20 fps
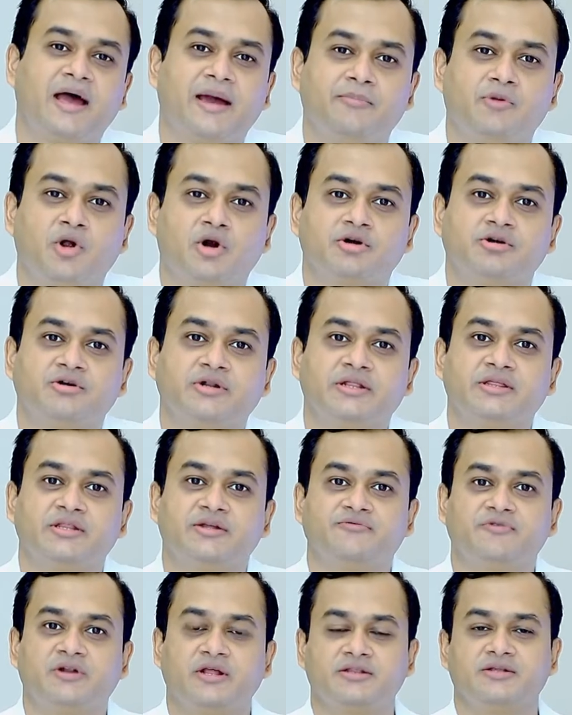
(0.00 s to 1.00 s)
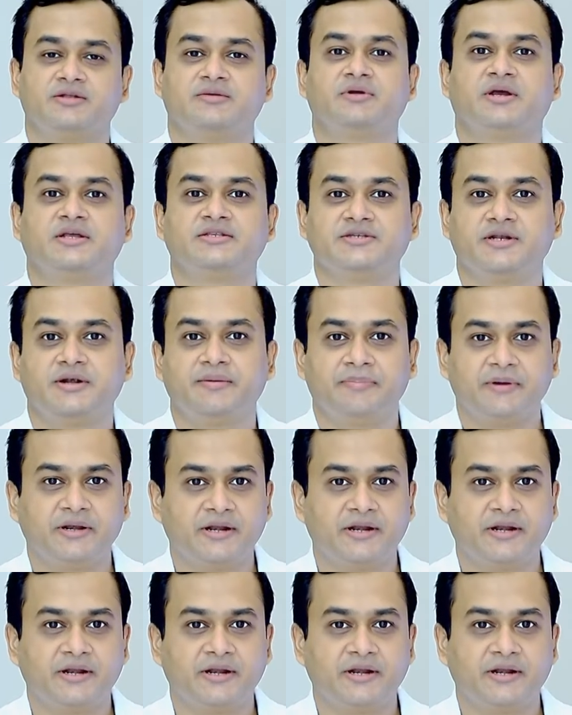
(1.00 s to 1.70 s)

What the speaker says: I am Dr. Ratnav Ratan, Consultant